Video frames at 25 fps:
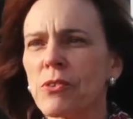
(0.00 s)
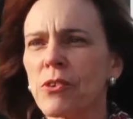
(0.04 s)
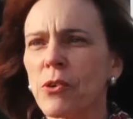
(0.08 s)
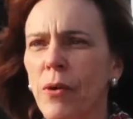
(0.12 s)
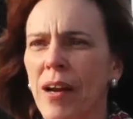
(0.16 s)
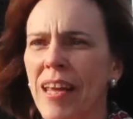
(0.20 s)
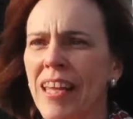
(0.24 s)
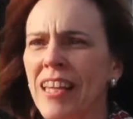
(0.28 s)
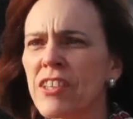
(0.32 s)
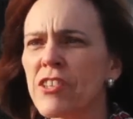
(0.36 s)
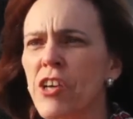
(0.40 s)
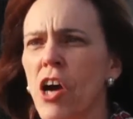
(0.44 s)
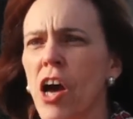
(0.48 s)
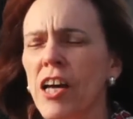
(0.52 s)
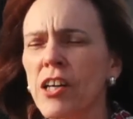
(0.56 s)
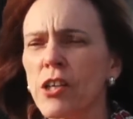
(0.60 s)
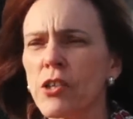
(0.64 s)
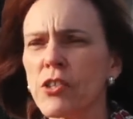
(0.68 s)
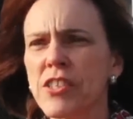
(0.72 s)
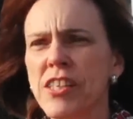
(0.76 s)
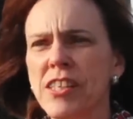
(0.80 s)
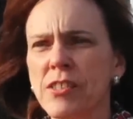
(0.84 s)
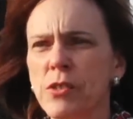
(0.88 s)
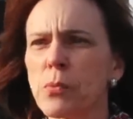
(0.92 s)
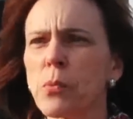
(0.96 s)

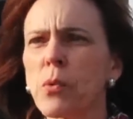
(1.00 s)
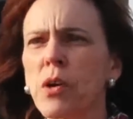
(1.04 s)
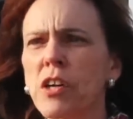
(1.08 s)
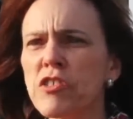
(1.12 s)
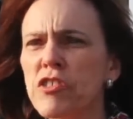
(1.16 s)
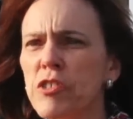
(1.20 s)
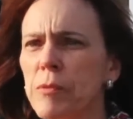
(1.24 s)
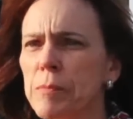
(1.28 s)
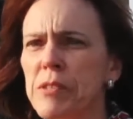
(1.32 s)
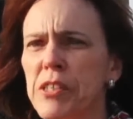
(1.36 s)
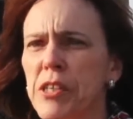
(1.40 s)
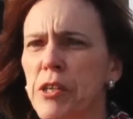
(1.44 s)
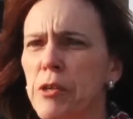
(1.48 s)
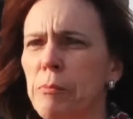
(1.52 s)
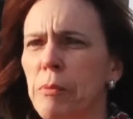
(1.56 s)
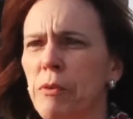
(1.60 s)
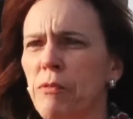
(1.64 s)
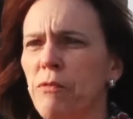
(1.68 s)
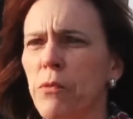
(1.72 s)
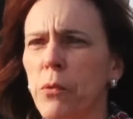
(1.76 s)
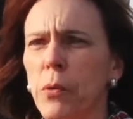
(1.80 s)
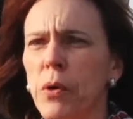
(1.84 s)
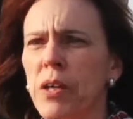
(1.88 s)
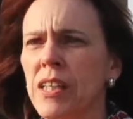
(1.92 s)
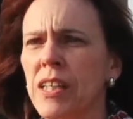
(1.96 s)
granddaughters has worshiped here
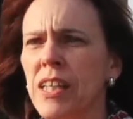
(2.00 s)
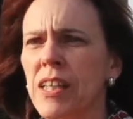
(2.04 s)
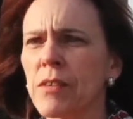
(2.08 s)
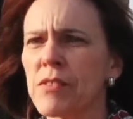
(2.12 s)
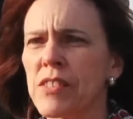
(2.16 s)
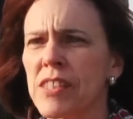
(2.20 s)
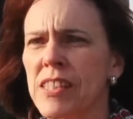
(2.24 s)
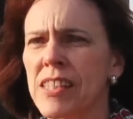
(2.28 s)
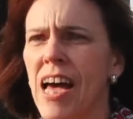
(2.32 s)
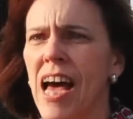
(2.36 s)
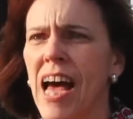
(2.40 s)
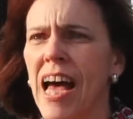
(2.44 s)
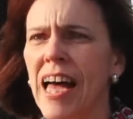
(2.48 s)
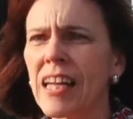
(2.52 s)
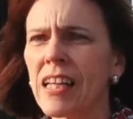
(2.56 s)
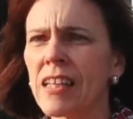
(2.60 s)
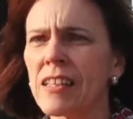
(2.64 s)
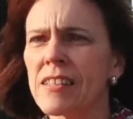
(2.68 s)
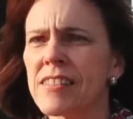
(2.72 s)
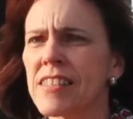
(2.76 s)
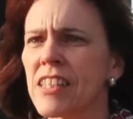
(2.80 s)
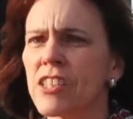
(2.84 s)
before and lives in Highlands,